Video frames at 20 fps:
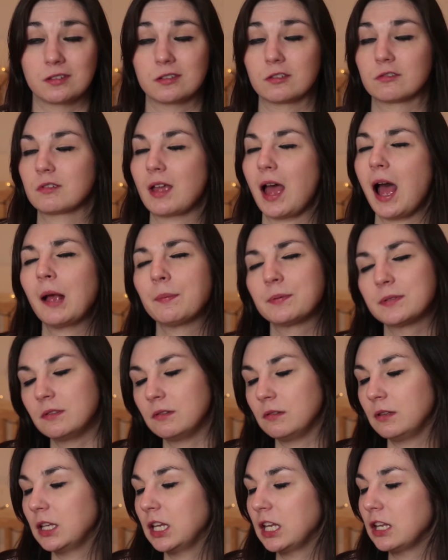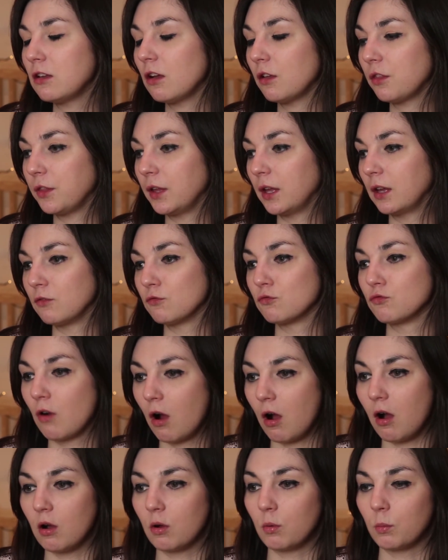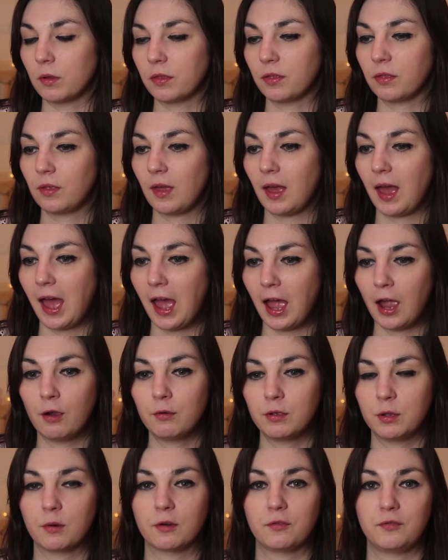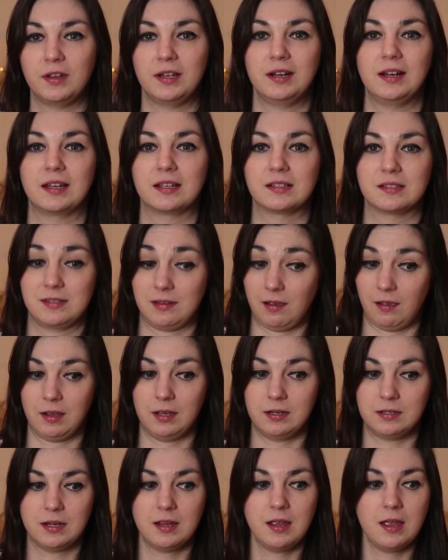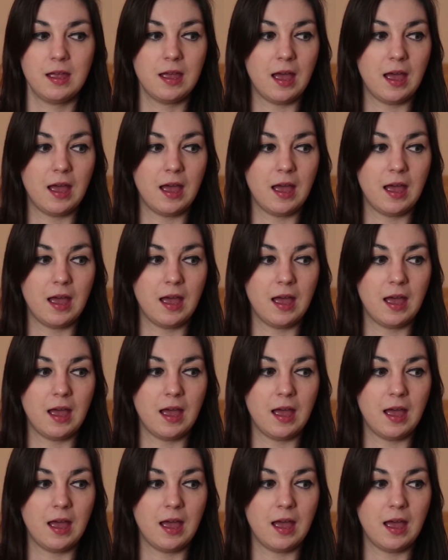because there's absolutely nothing wrong with how you are feeling inside